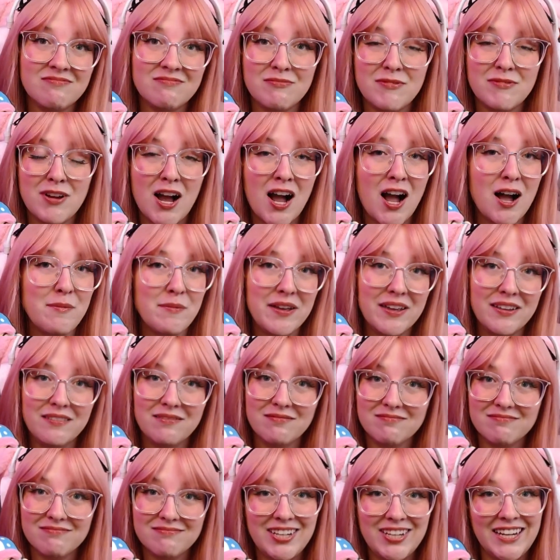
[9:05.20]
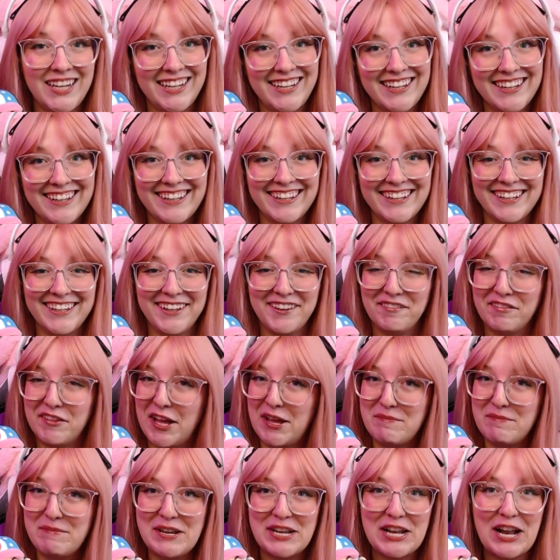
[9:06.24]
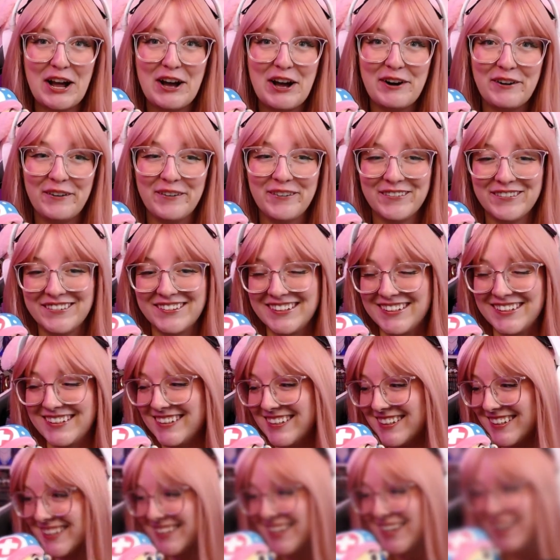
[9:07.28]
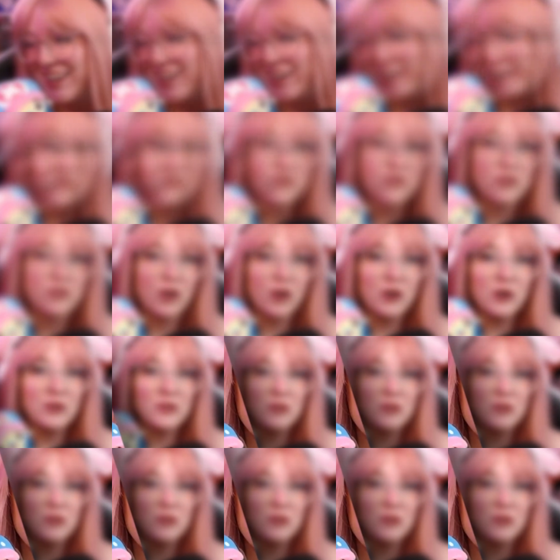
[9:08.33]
Comment. Let me know. All right.